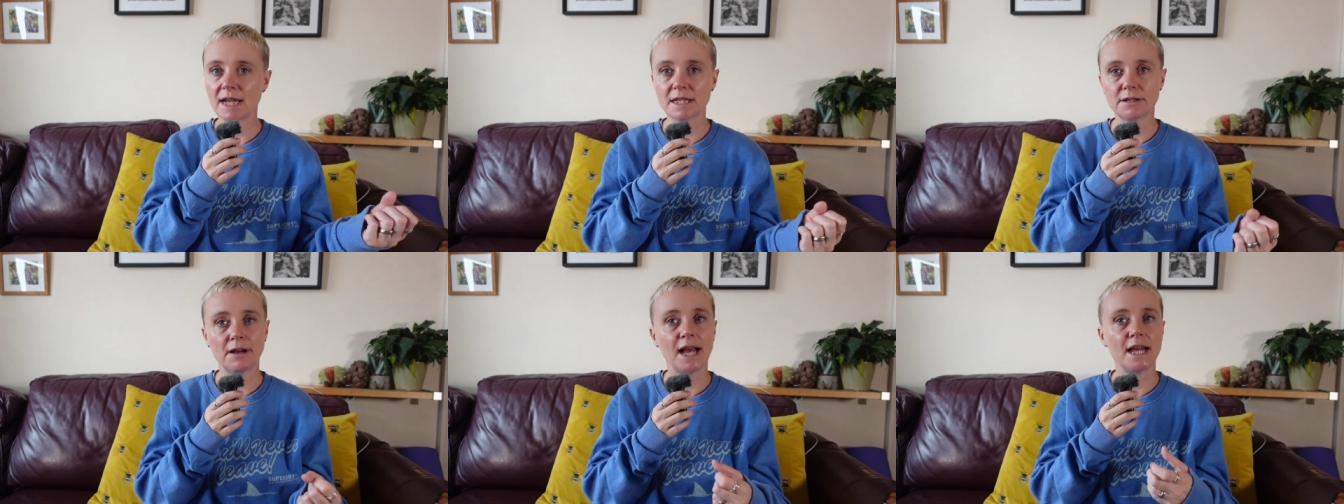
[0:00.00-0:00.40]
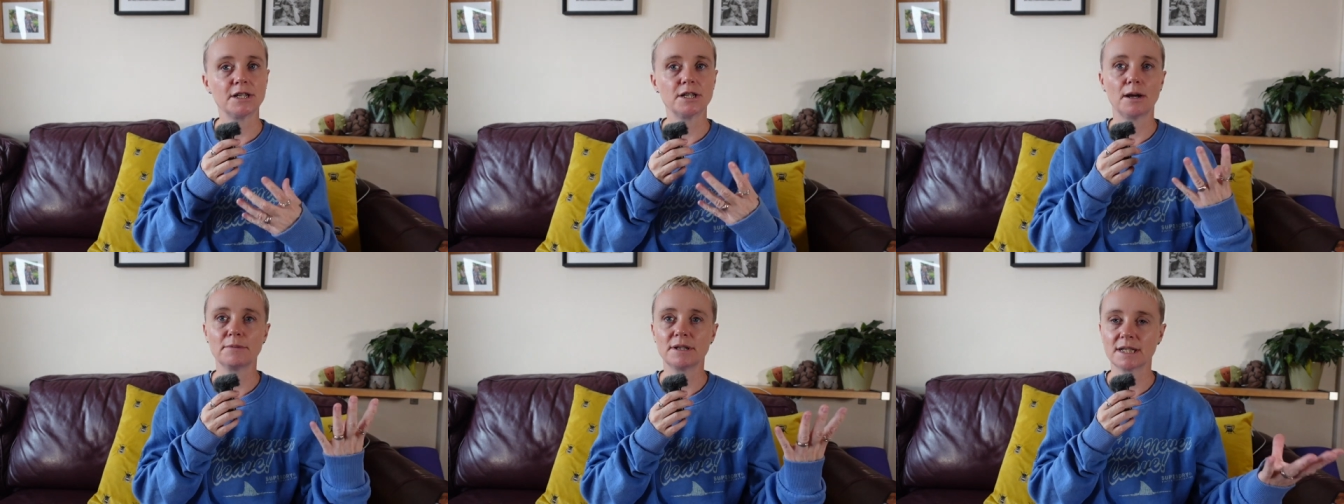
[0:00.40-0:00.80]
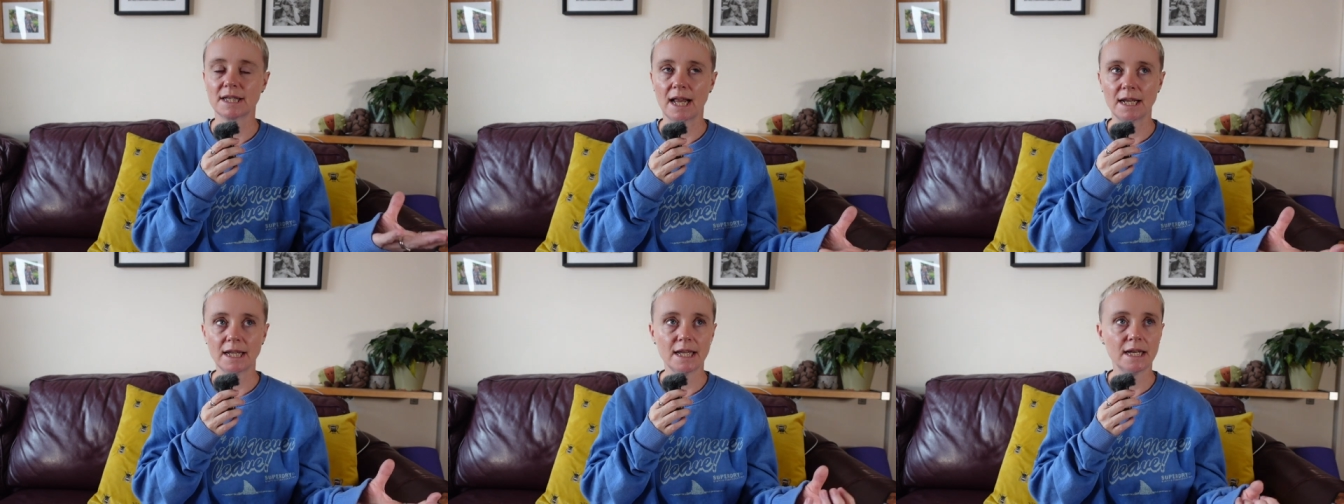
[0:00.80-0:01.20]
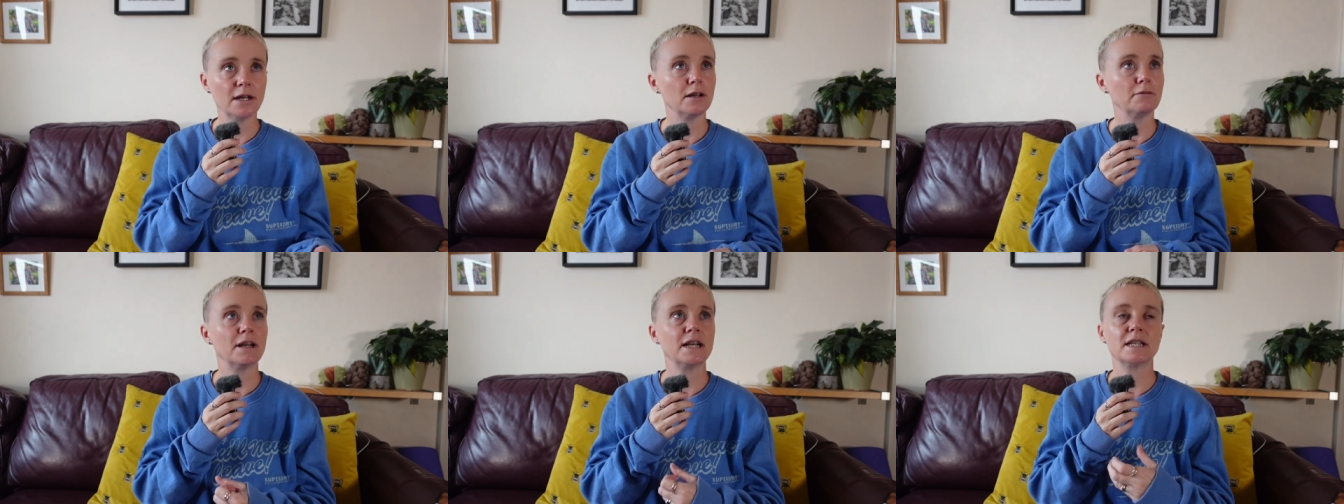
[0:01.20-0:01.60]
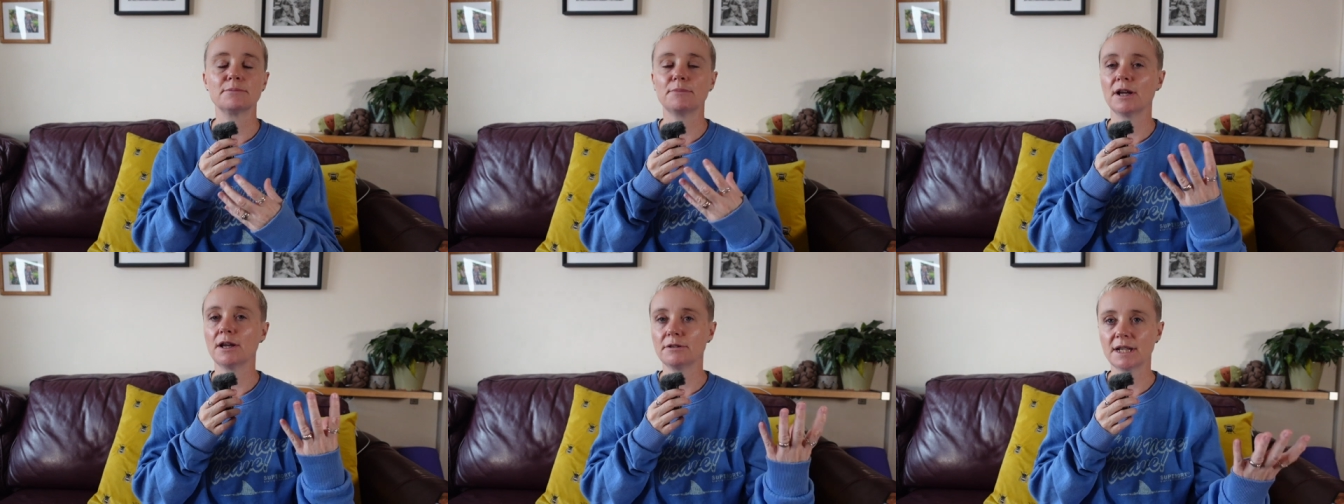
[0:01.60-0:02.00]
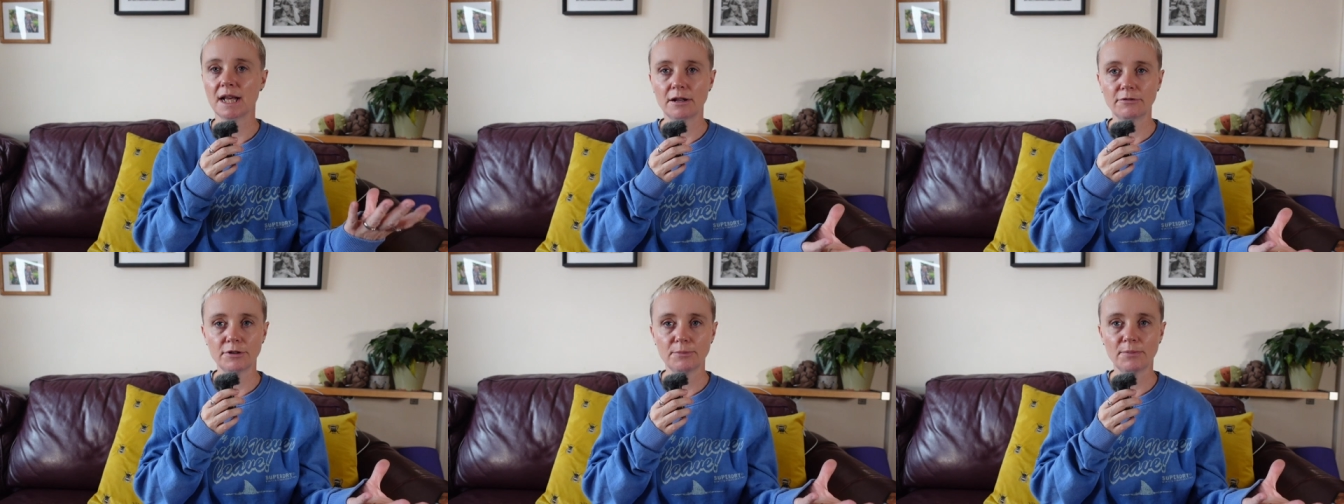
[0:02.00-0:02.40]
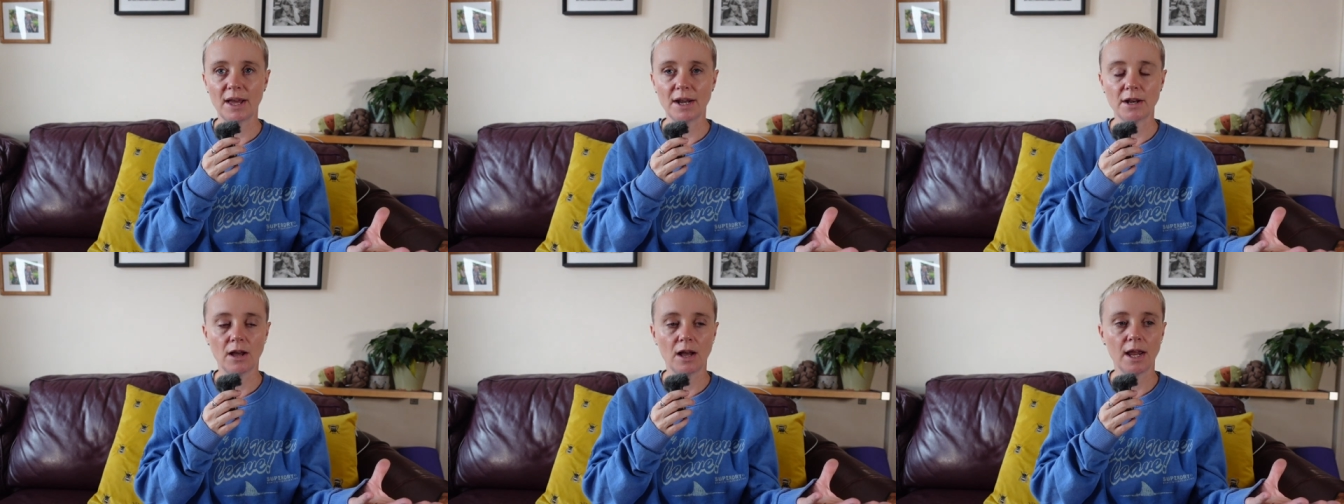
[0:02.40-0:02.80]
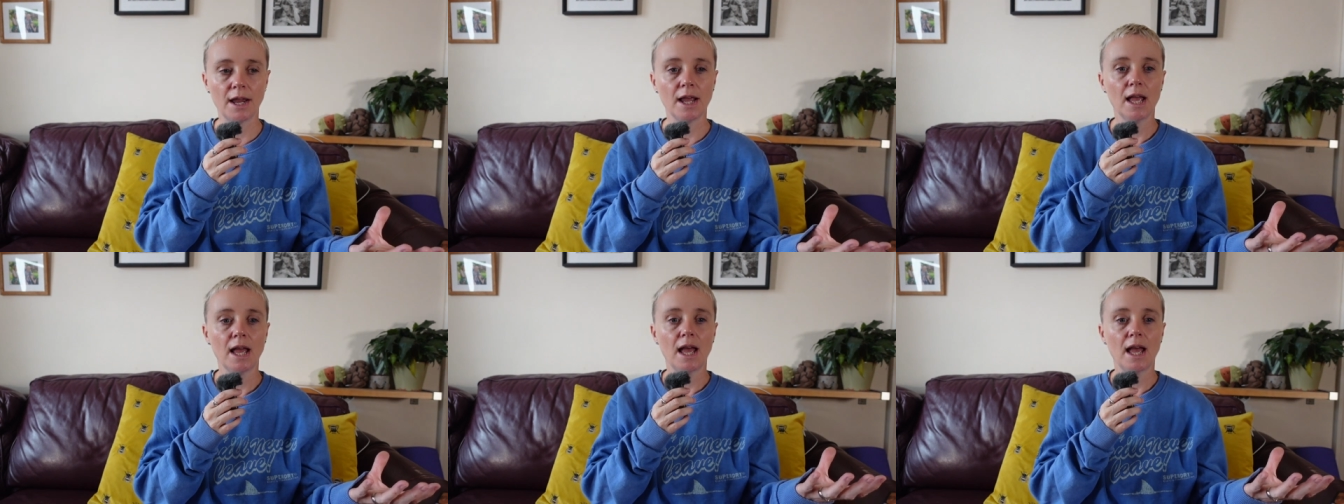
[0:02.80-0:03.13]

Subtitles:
so I had time to settle in and I went into my hotel room that night.